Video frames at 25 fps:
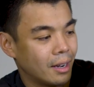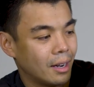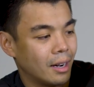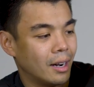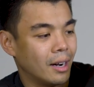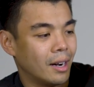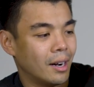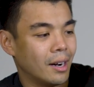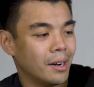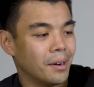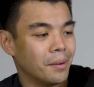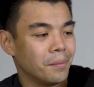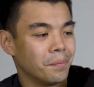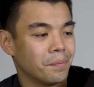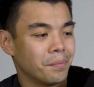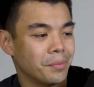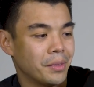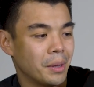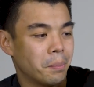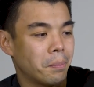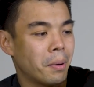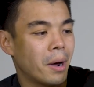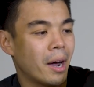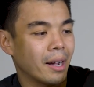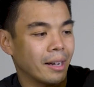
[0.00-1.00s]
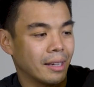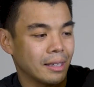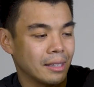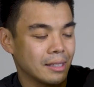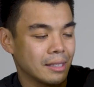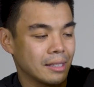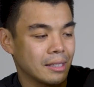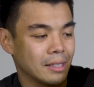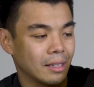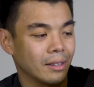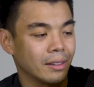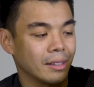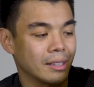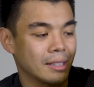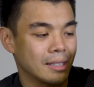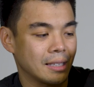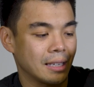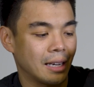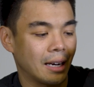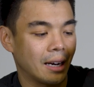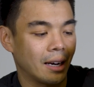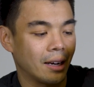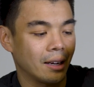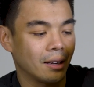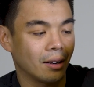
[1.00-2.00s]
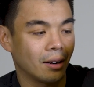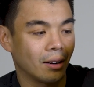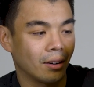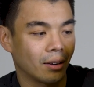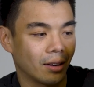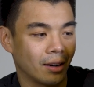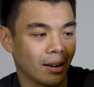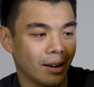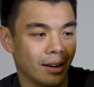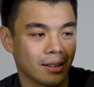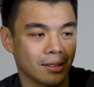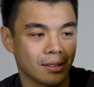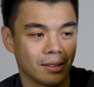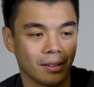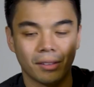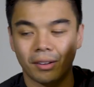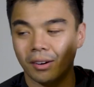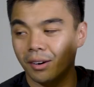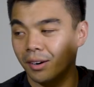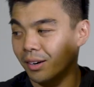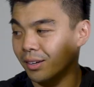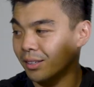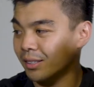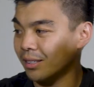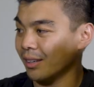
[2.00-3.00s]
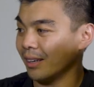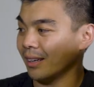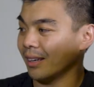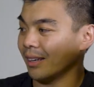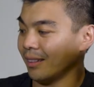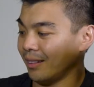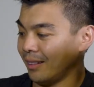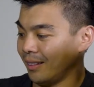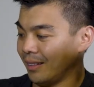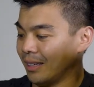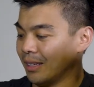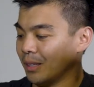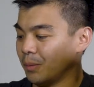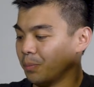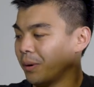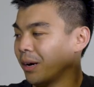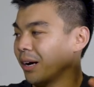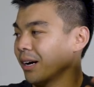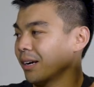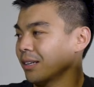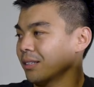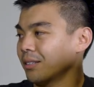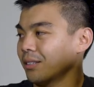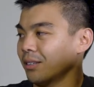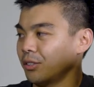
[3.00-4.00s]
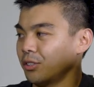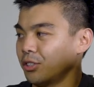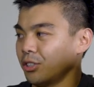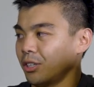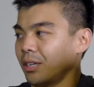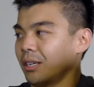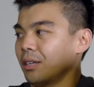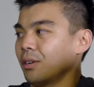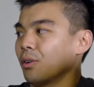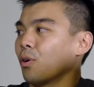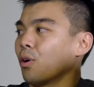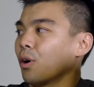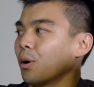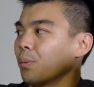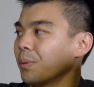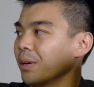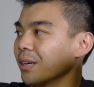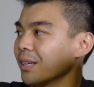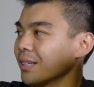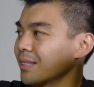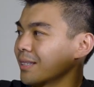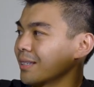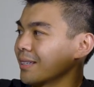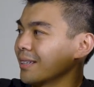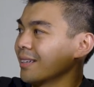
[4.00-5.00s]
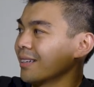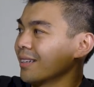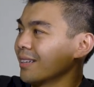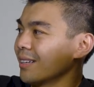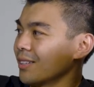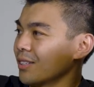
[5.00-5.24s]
The pockets on the side aren't as large, like these pockets are ginormous.